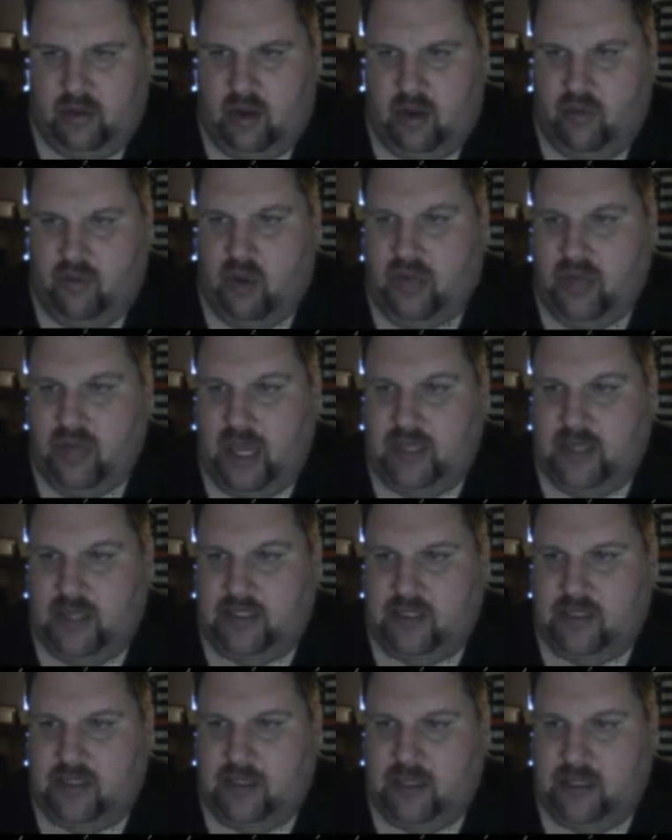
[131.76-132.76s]
It
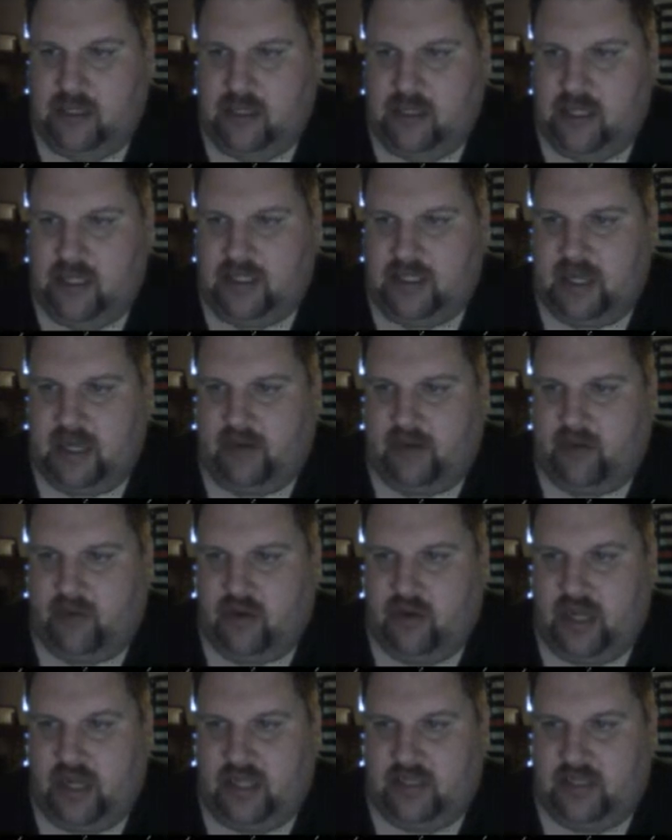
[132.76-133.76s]
rotates. So you see that's how it
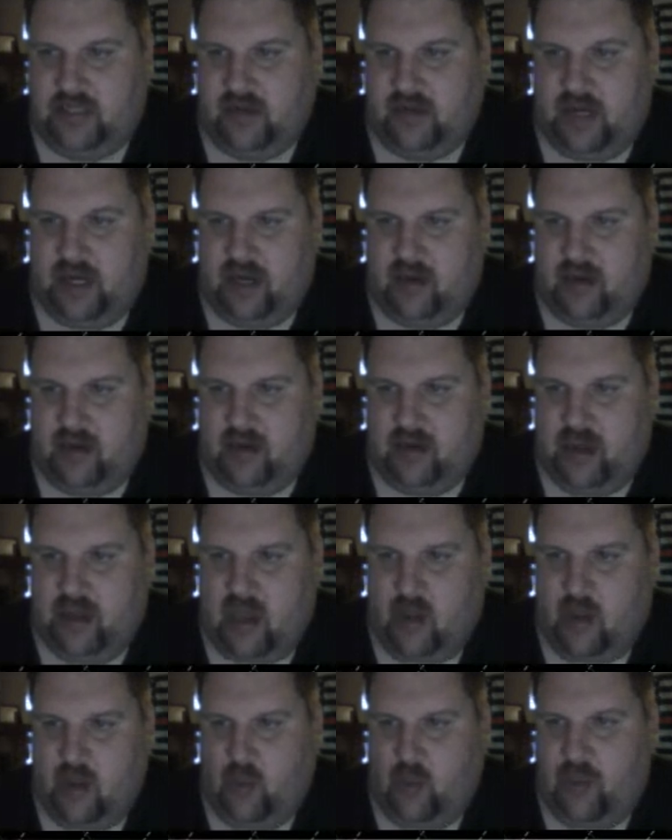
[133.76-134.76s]
rotates right here.
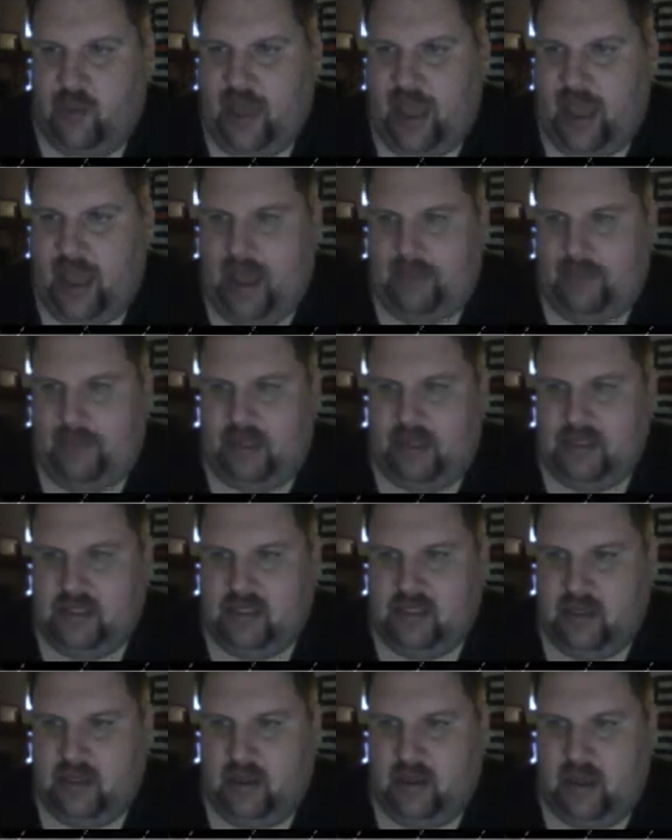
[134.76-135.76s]
When that
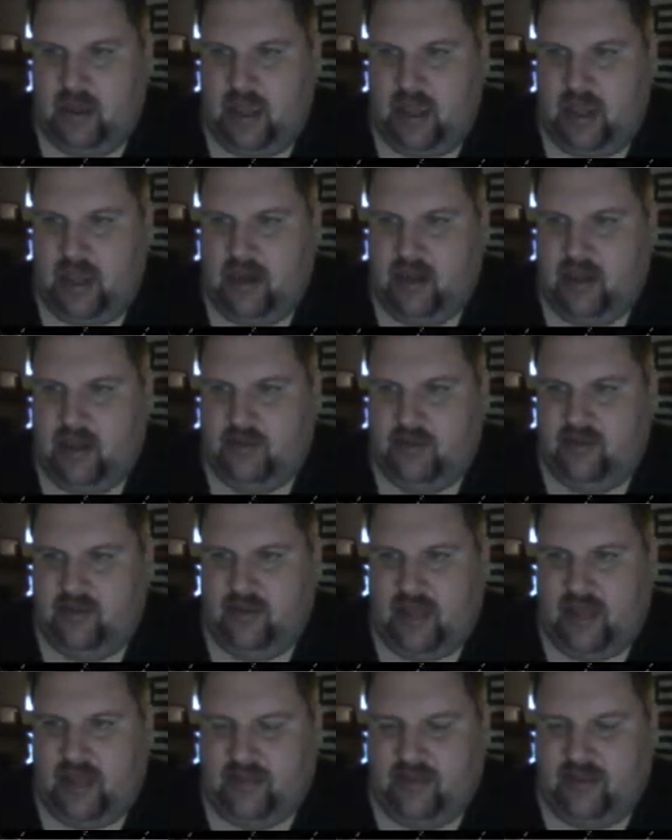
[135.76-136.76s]
happens in
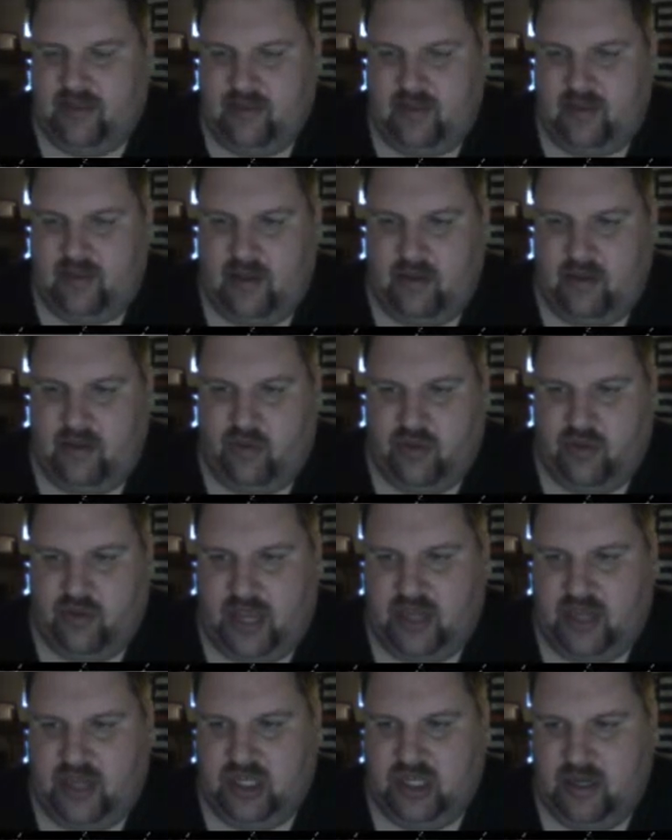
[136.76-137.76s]
this, that's
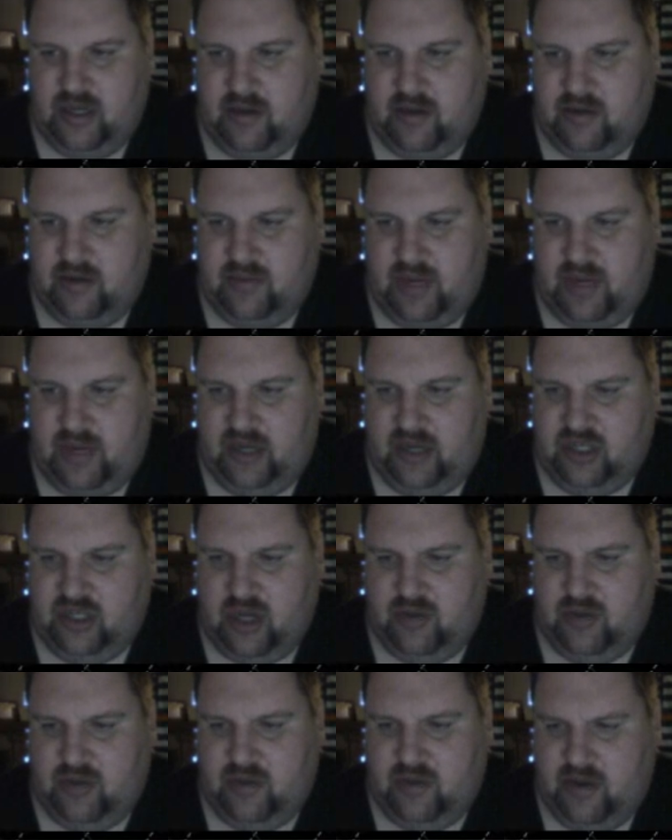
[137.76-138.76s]
rotation being
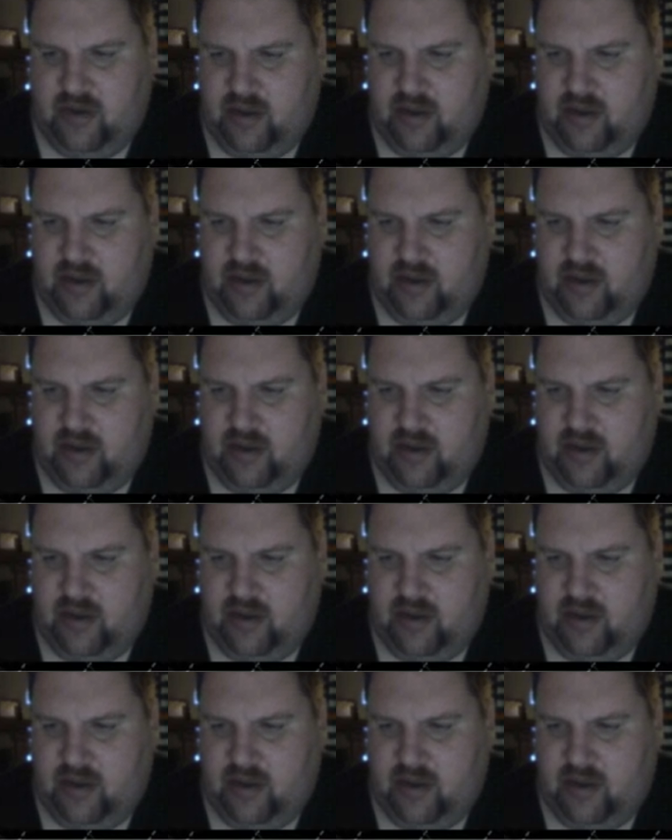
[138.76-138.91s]
shown.